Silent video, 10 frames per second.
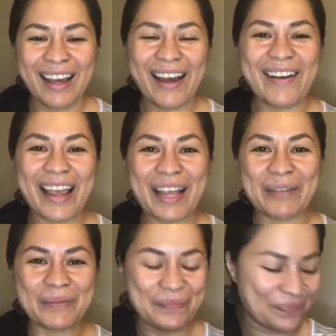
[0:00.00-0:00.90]

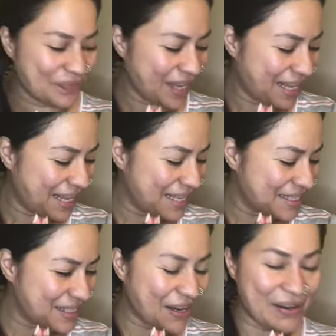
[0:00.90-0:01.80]
Okay,
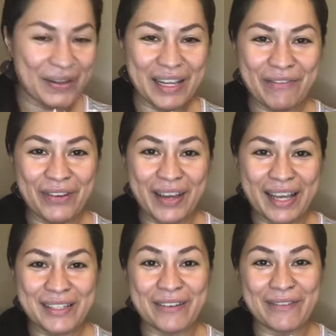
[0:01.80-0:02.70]
so if you
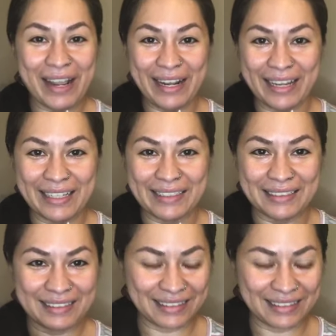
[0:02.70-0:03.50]
guys are ready,